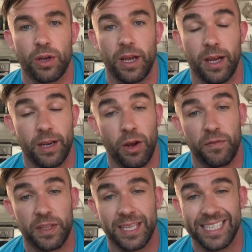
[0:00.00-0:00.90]
and
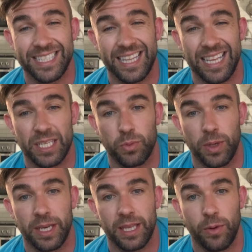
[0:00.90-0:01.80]
hopefully this is the last
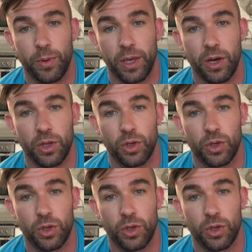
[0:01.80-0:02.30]
week that we are